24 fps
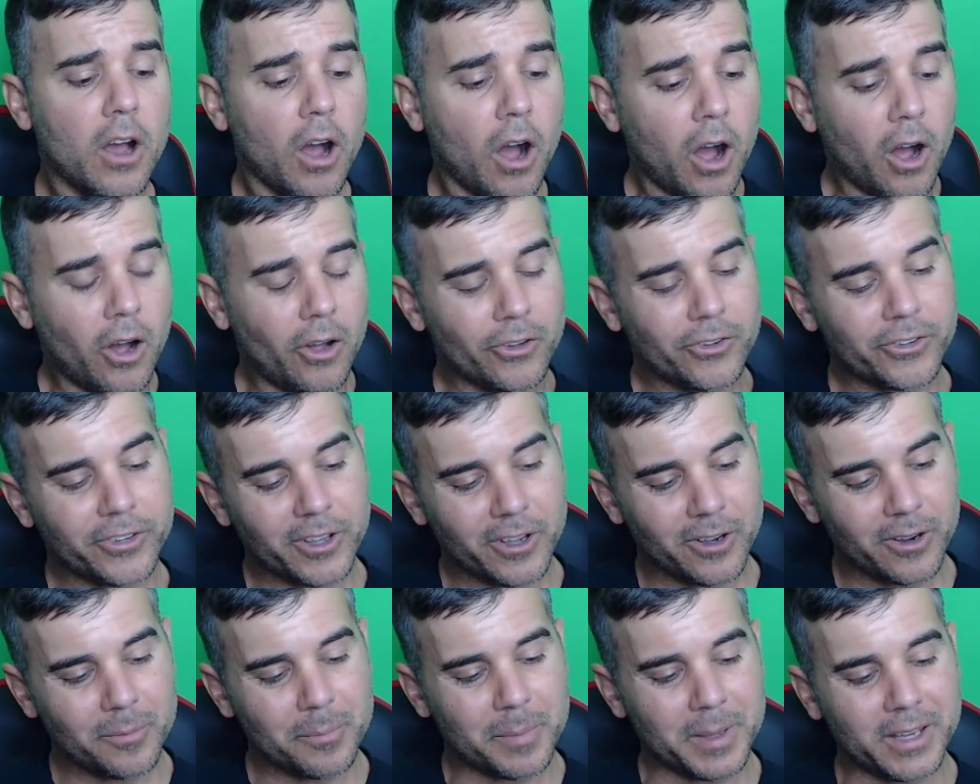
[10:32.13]

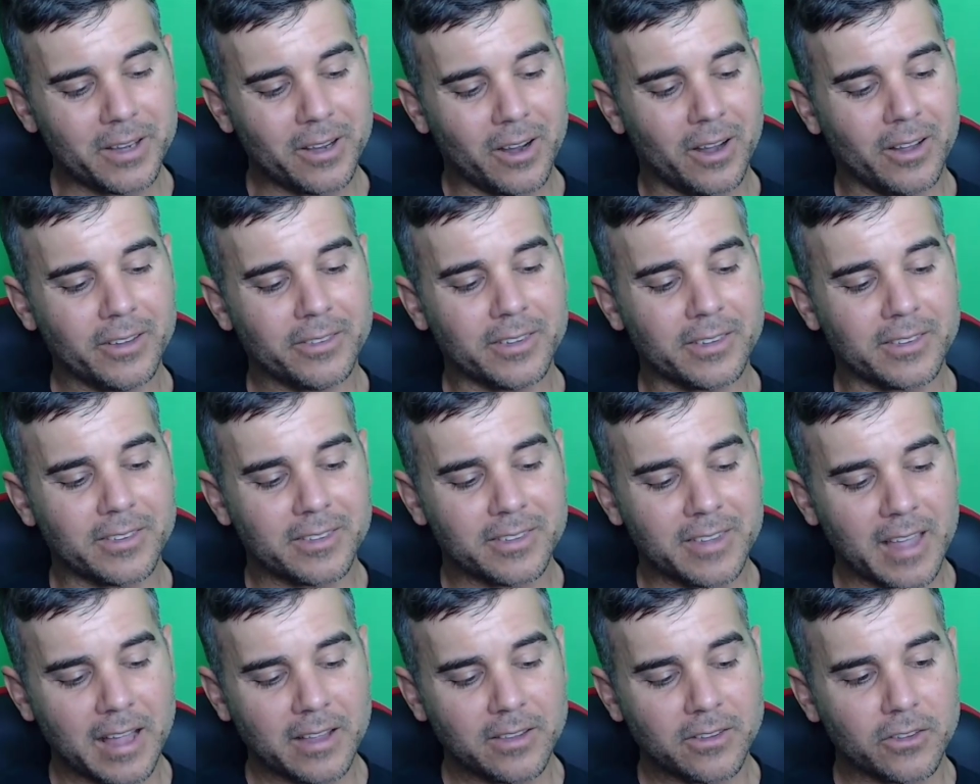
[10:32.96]
Also, because it
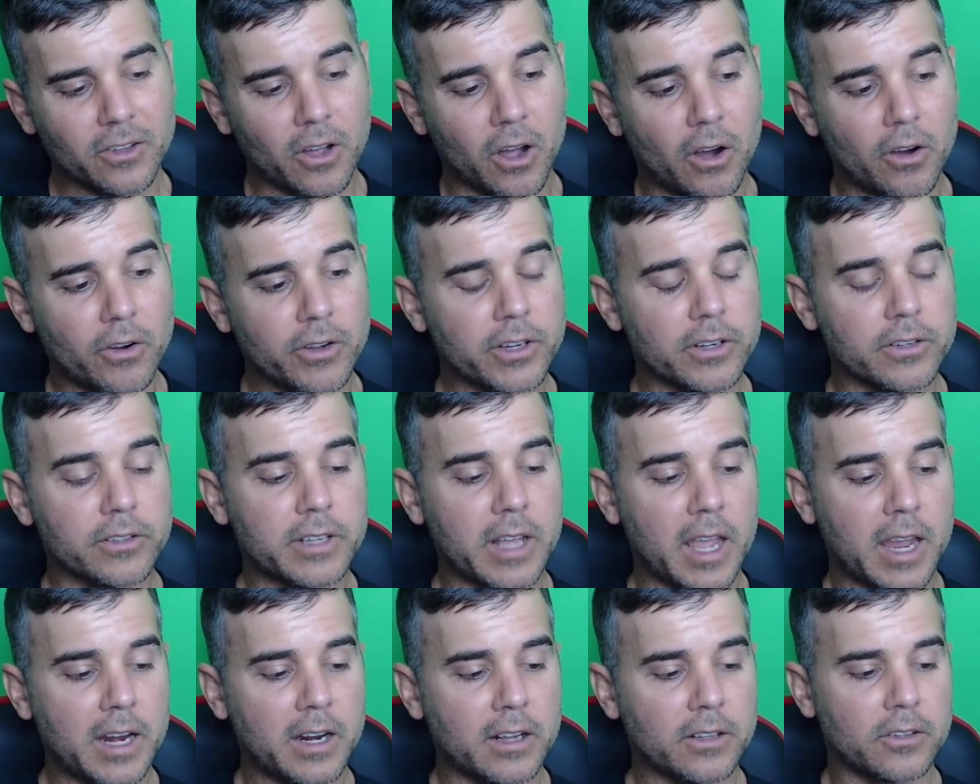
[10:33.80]
sends all your
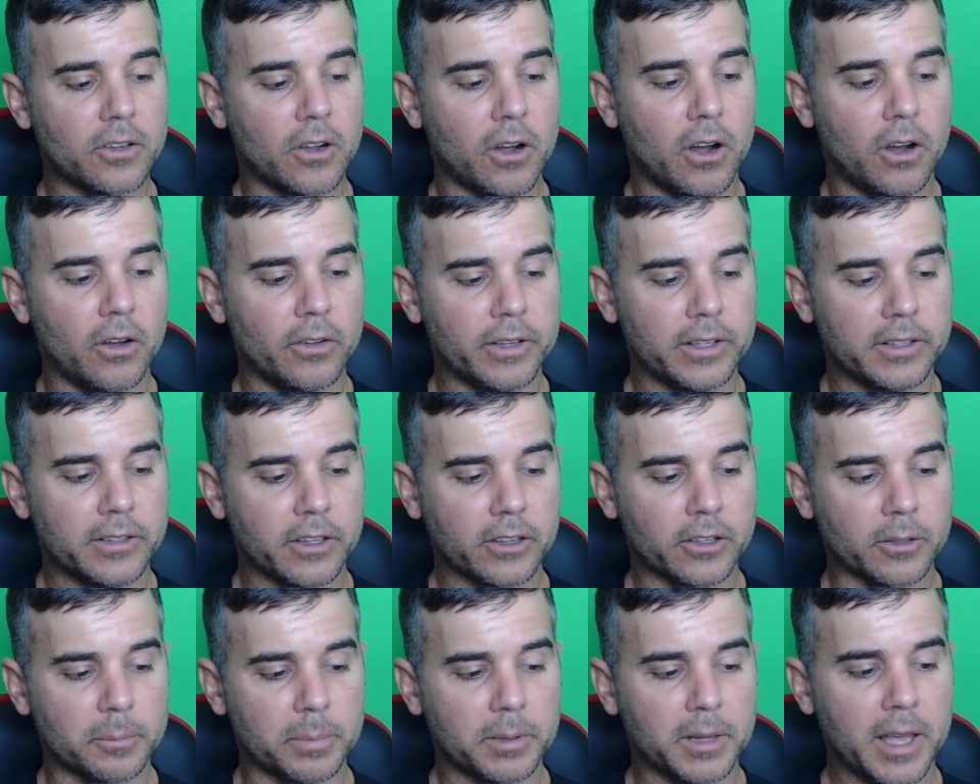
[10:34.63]
data to all these
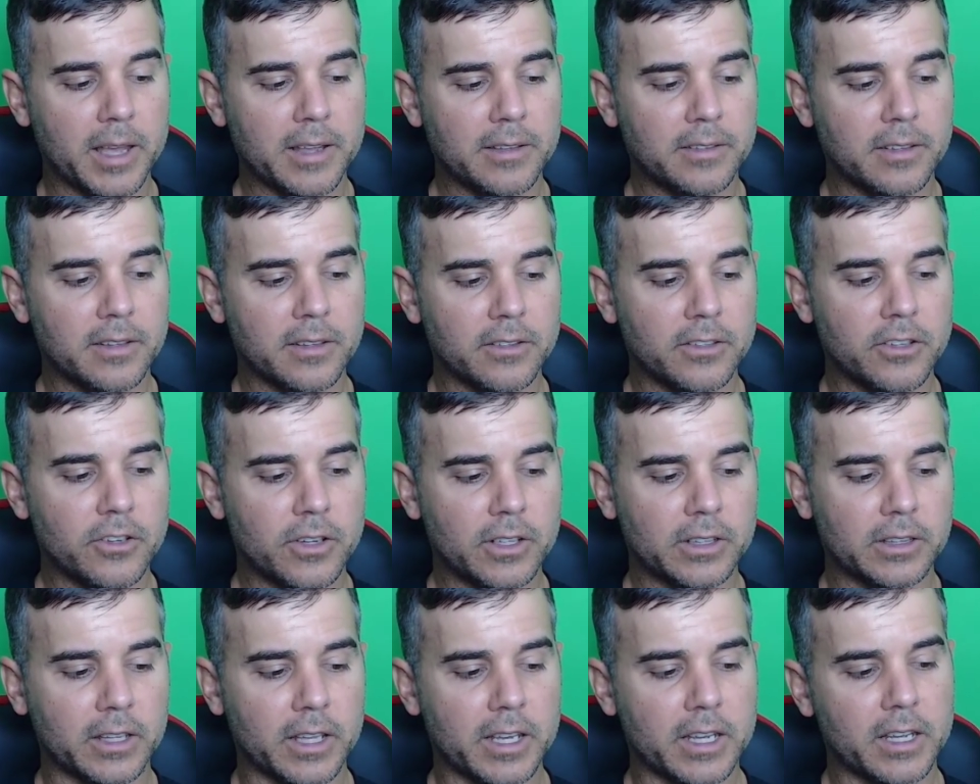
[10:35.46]
other places, you
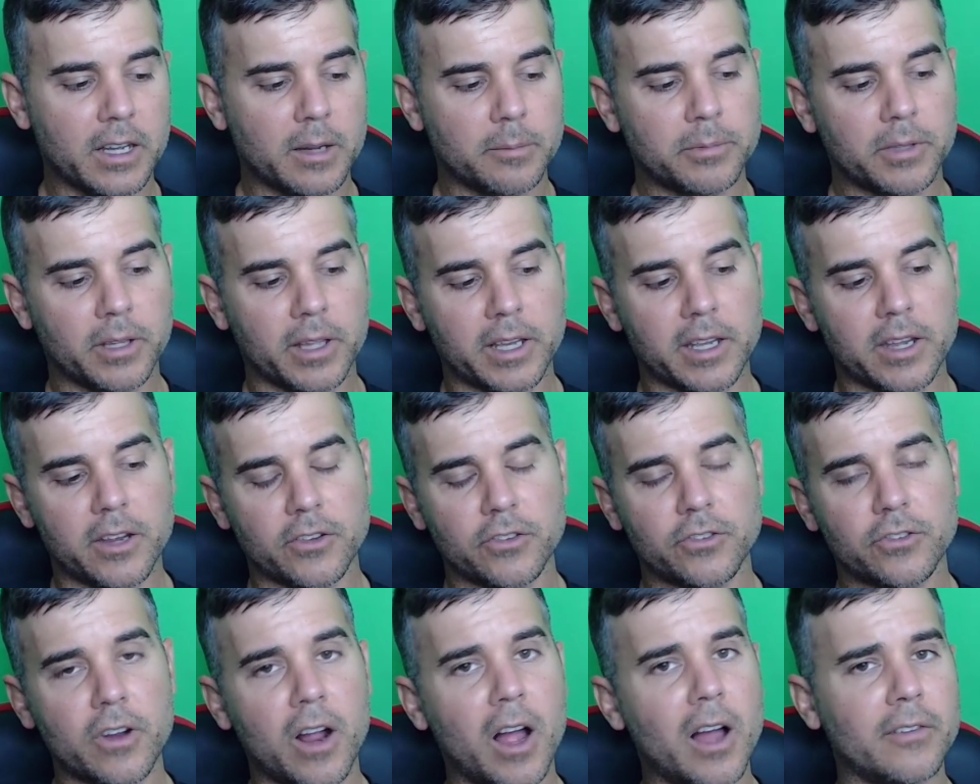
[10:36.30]
can link up to like your
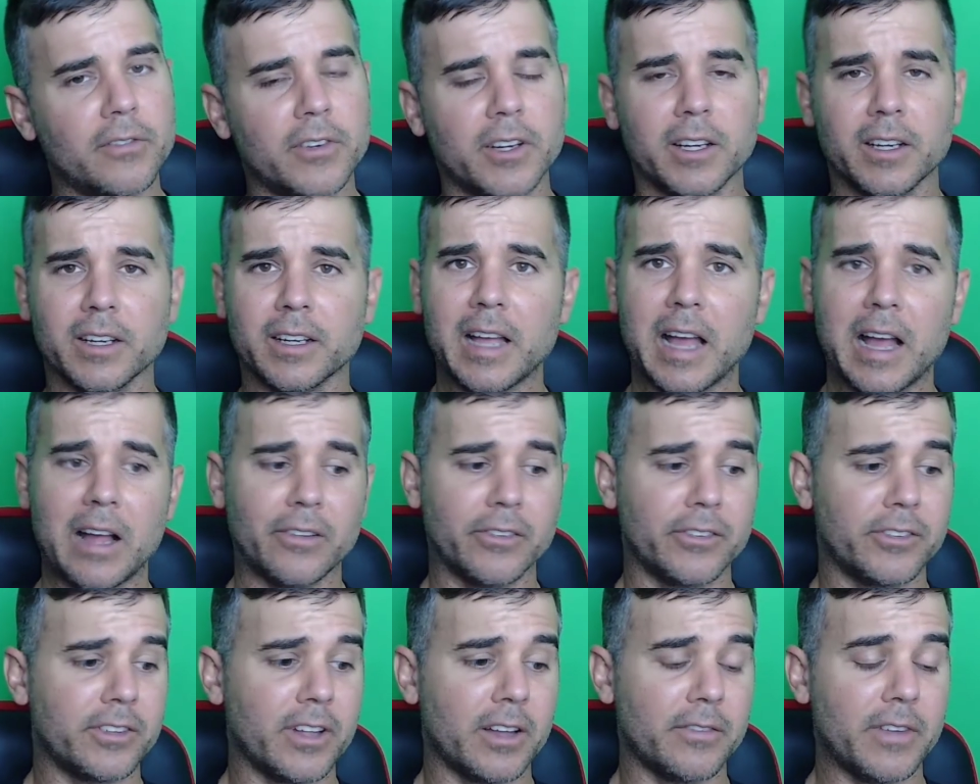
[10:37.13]
Strava account
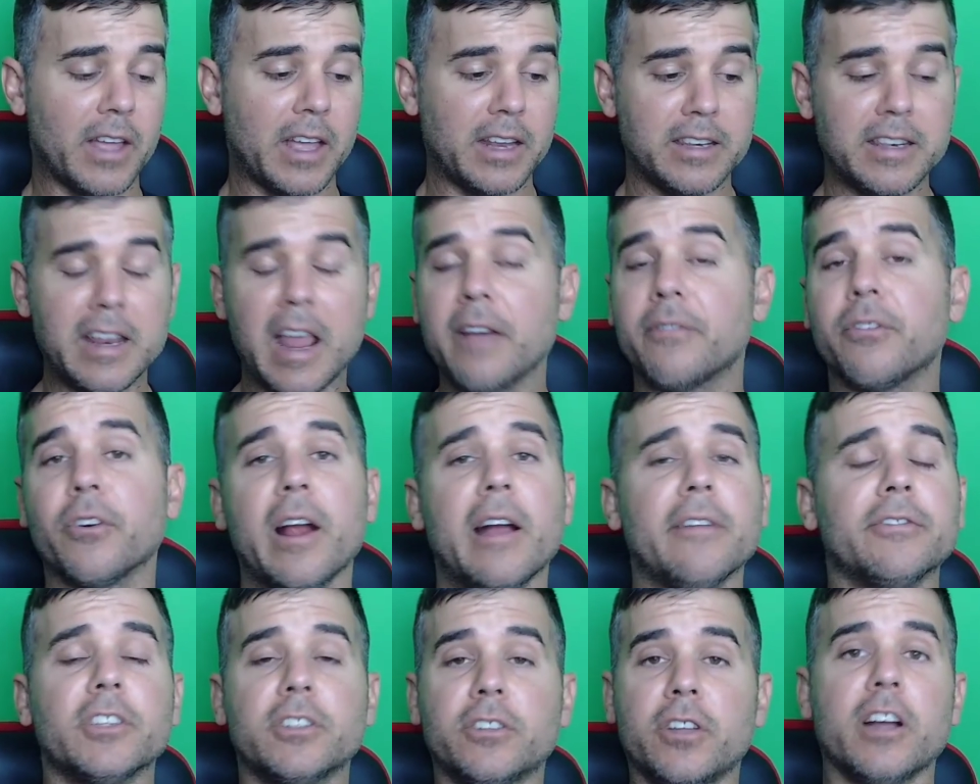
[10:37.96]
and stuff and never
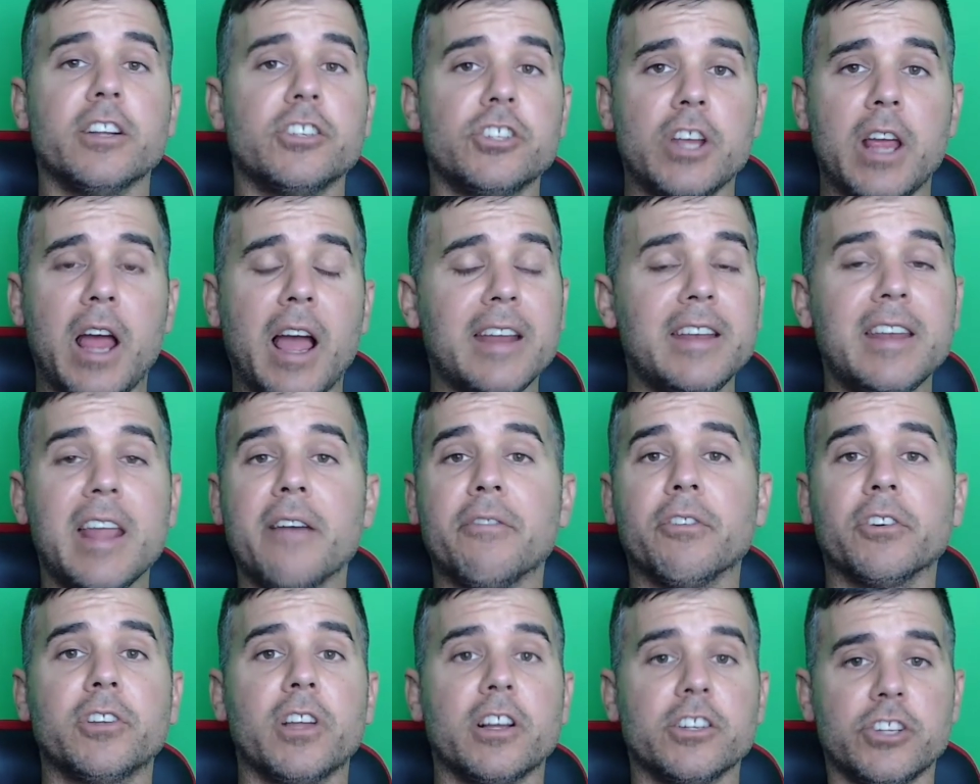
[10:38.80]
have to touch it. I
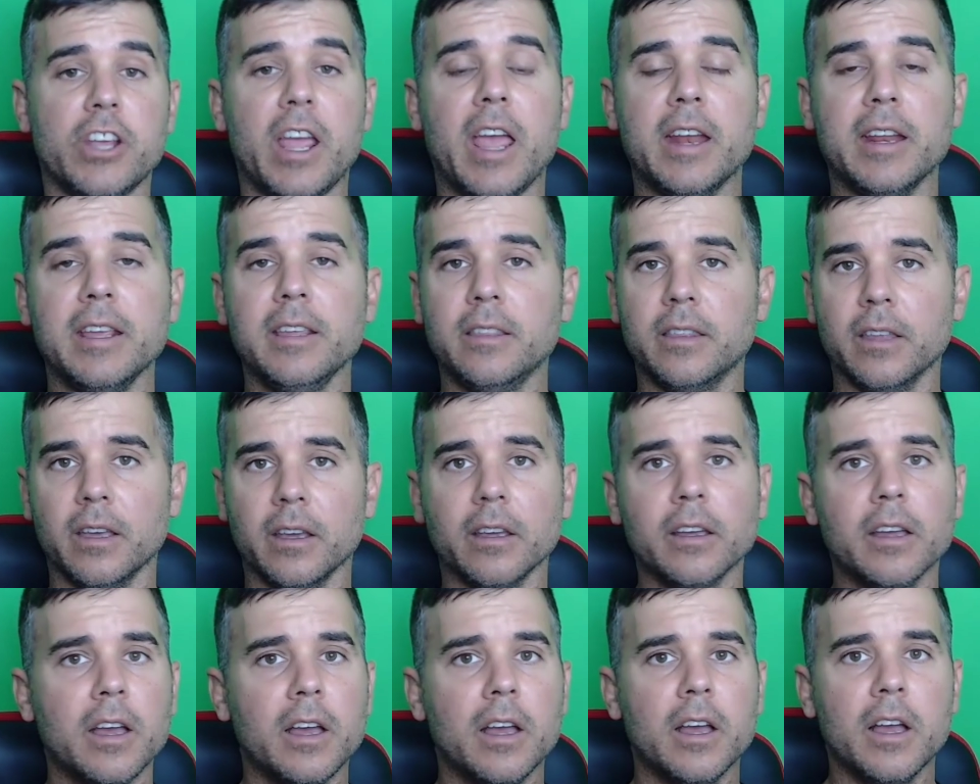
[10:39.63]
never touch anything.